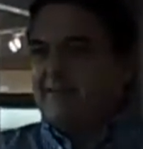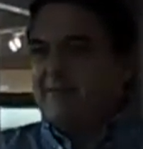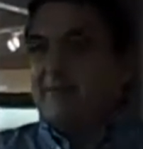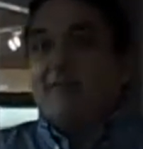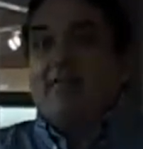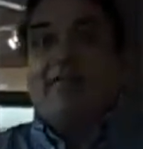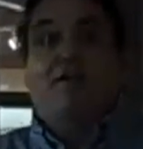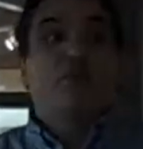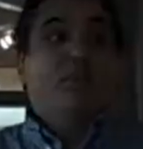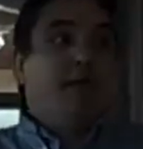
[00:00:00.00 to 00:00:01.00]
People have
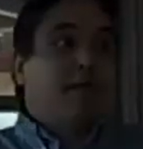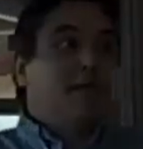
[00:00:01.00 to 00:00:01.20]
fear of public